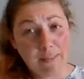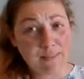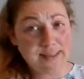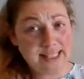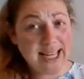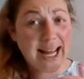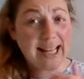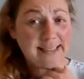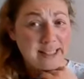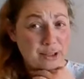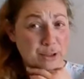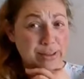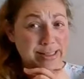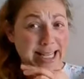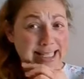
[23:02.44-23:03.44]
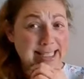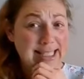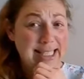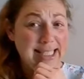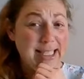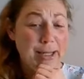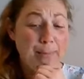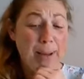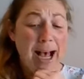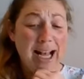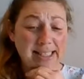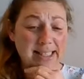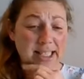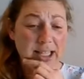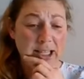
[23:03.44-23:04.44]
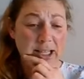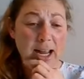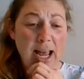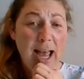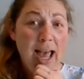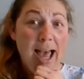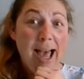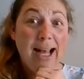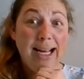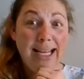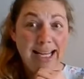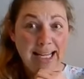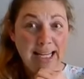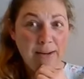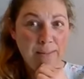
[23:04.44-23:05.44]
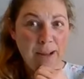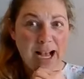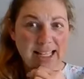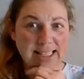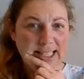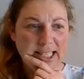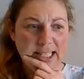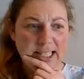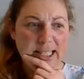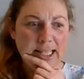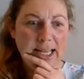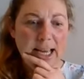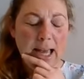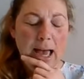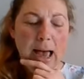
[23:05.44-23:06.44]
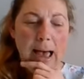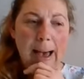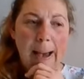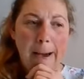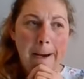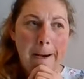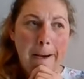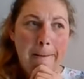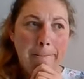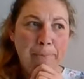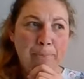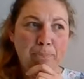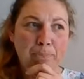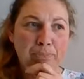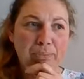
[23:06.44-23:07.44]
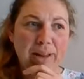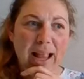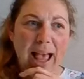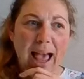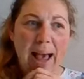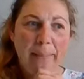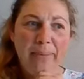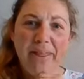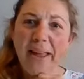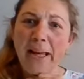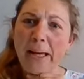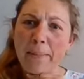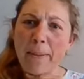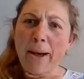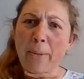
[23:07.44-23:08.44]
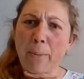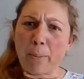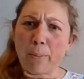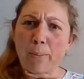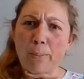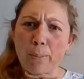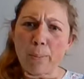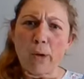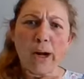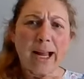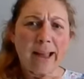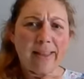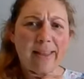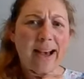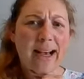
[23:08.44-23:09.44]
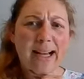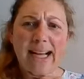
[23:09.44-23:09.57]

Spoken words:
selected to test knit a pattern, a linen pattern, I'm thinking about more like that.